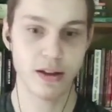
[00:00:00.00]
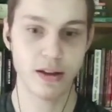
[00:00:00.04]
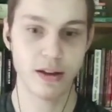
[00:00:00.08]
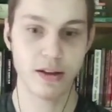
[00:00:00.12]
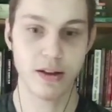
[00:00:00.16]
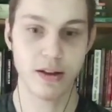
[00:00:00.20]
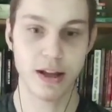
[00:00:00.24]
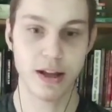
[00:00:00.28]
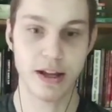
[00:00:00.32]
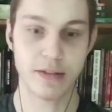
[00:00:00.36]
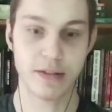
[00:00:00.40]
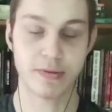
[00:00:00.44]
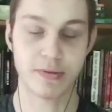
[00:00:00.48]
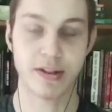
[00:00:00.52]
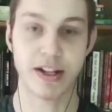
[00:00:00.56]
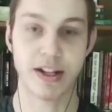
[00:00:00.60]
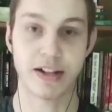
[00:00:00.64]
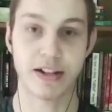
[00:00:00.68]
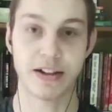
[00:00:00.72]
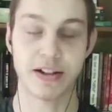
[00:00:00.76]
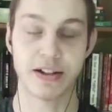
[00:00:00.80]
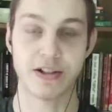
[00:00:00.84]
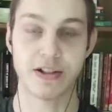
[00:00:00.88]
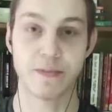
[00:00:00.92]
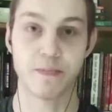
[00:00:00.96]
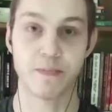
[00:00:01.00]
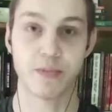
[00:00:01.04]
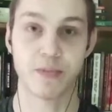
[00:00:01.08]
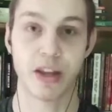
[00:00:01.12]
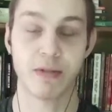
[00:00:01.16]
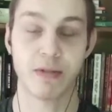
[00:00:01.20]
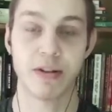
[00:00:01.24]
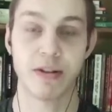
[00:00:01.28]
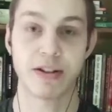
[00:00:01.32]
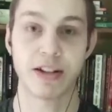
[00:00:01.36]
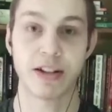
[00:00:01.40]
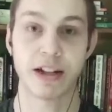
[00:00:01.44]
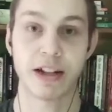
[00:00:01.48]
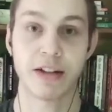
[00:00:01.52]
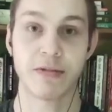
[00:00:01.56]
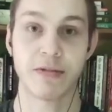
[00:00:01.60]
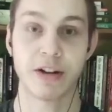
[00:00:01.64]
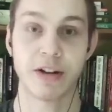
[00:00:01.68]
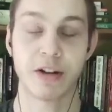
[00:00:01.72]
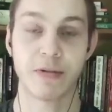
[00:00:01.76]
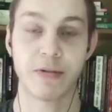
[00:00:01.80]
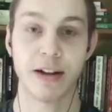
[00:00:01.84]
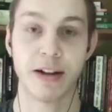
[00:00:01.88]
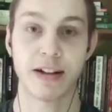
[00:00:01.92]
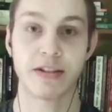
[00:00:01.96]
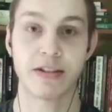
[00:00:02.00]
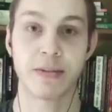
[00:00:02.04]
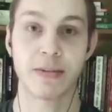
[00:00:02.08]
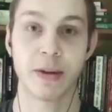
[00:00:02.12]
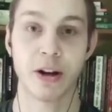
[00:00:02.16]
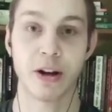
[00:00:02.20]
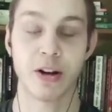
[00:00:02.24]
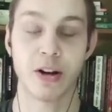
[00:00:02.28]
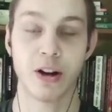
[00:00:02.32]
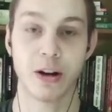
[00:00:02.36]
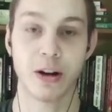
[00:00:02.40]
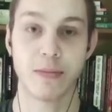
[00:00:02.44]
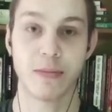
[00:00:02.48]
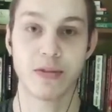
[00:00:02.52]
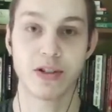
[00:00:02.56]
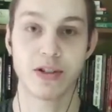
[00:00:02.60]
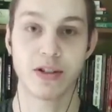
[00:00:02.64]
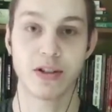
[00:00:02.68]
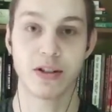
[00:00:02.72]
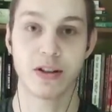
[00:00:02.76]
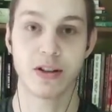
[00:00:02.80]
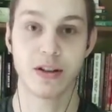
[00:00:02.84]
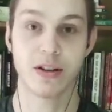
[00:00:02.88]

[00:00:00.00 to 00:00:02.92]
It's ridiculous. They want to take away your right to bear arms.